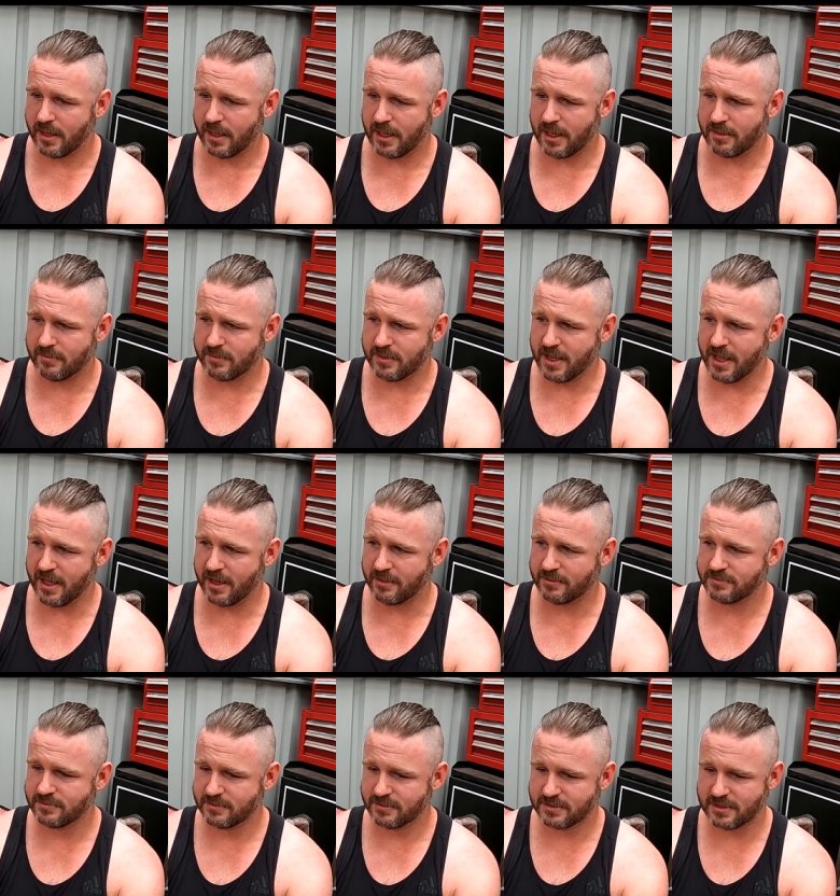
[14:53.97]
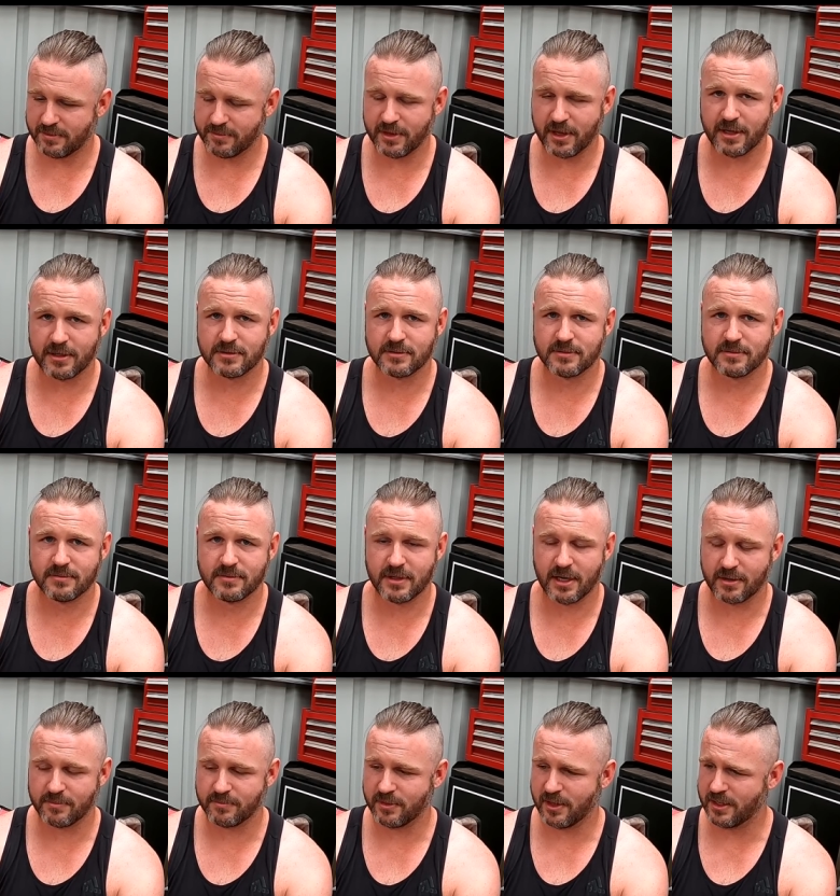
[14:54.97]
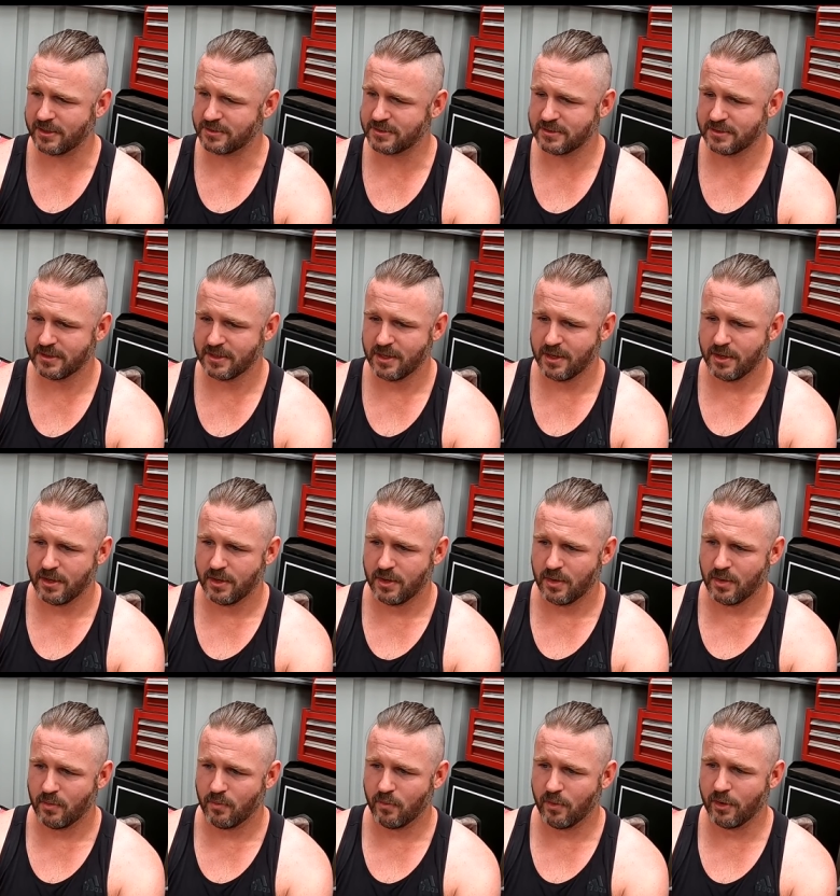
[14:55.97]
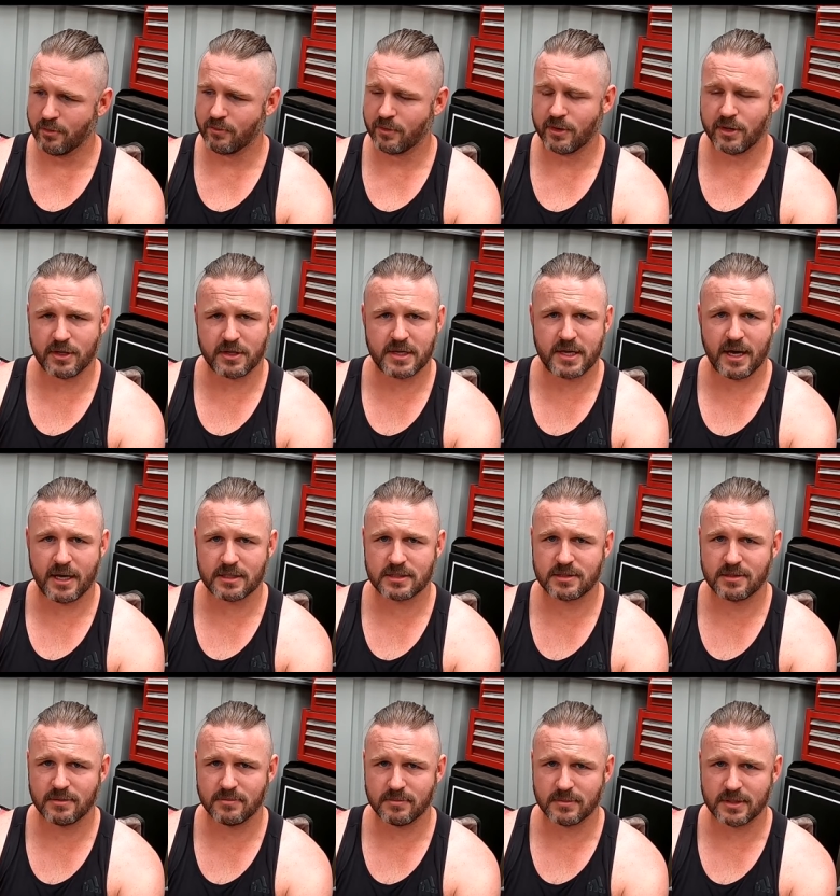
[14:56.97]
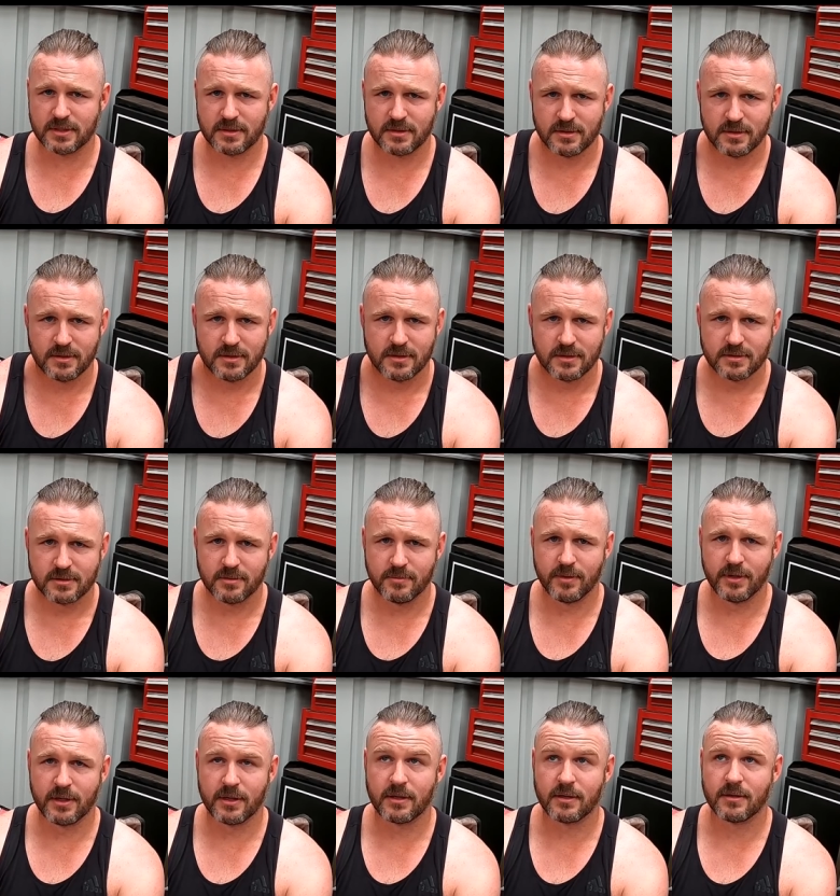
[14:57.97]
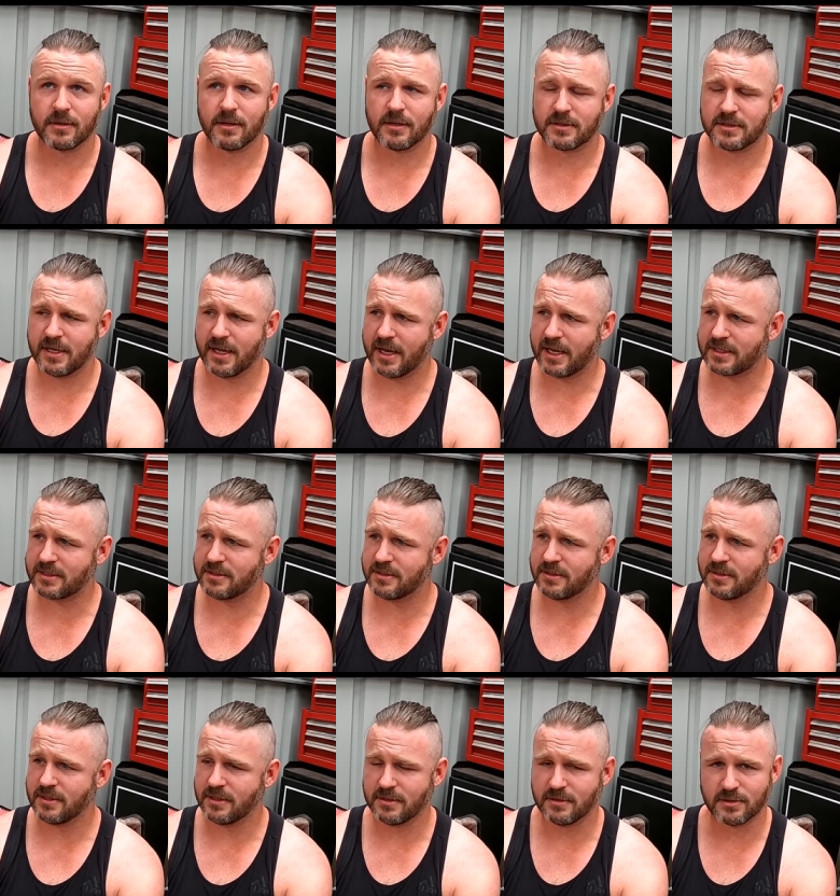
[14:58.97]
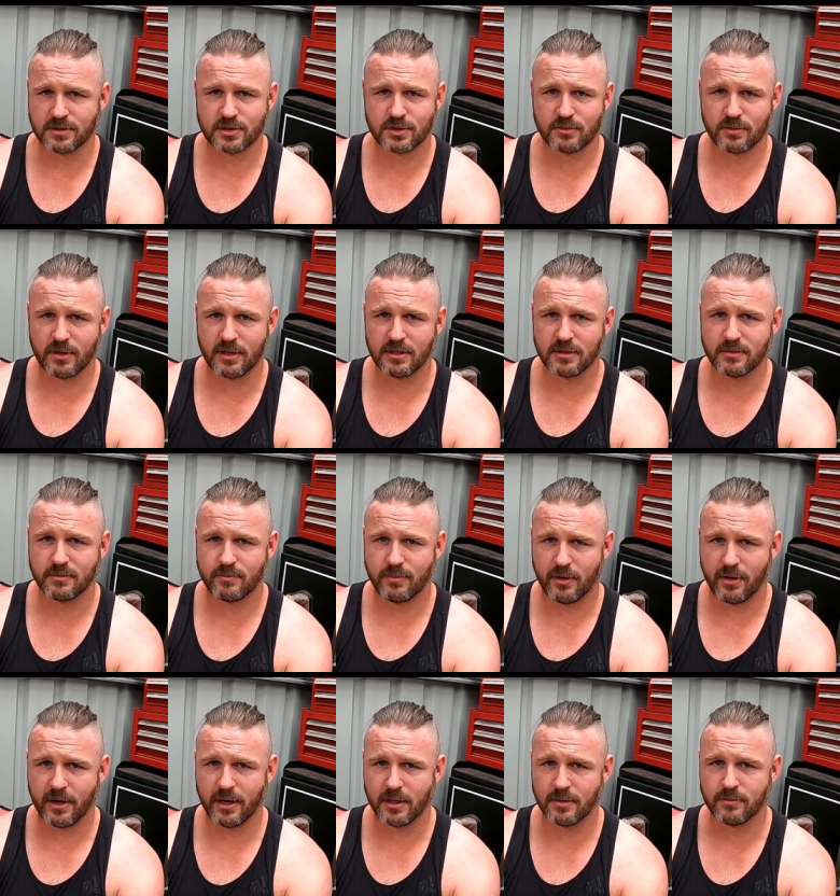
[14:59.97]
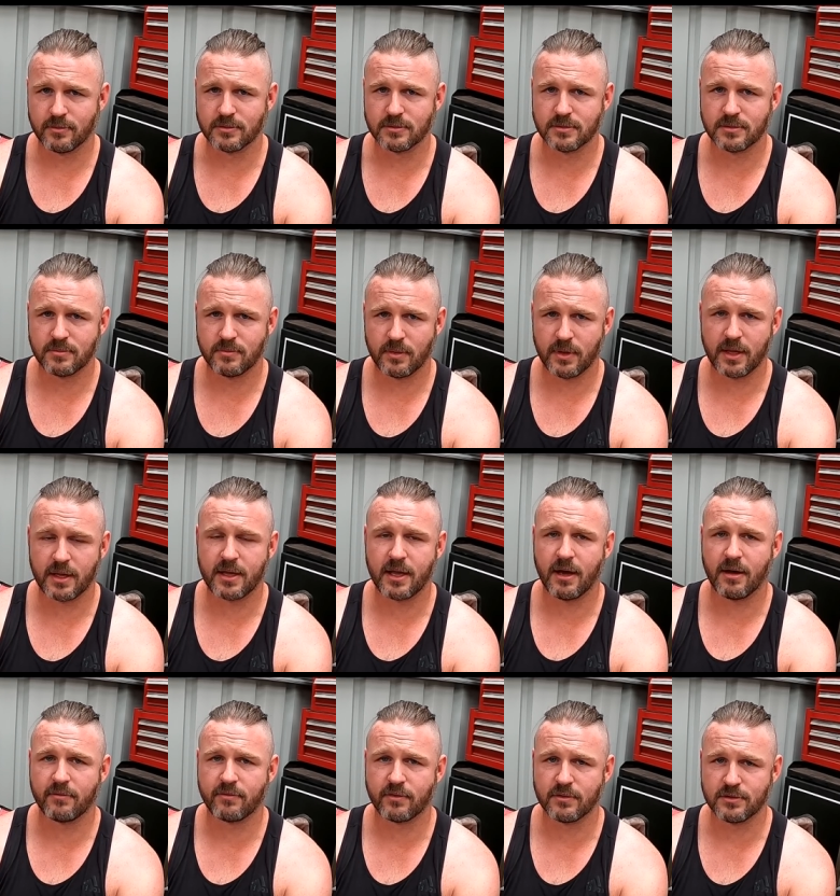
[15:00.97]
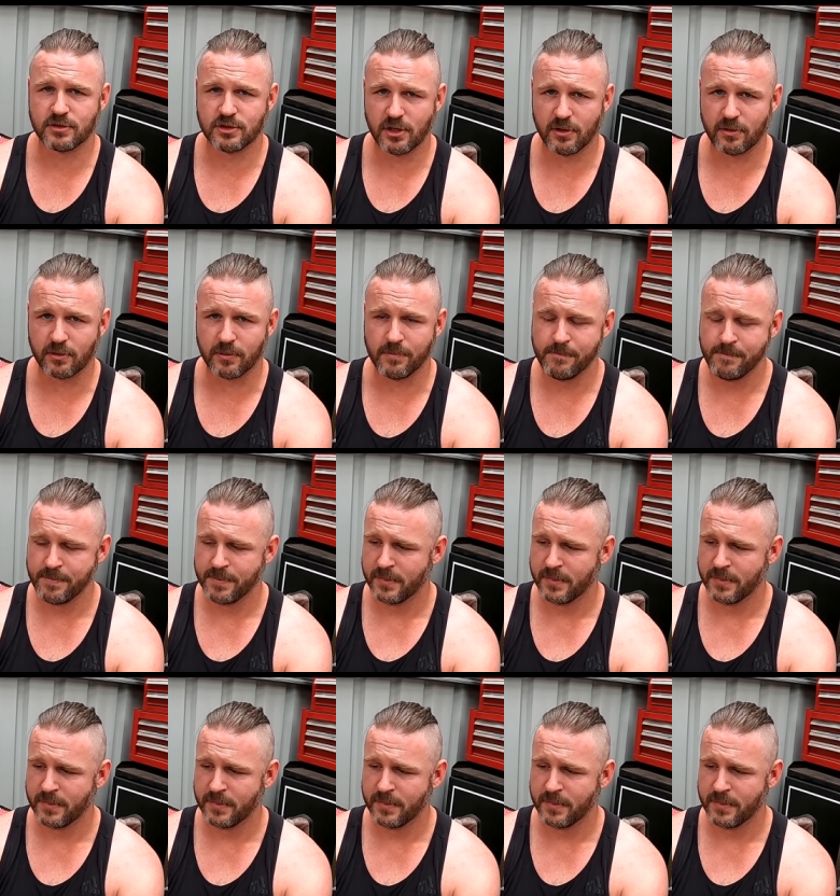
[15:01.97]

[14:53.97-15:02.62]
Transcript: Um, now, some of those young blokes weren't really accustomed to being attacked in the street by animals when they came out for a jog.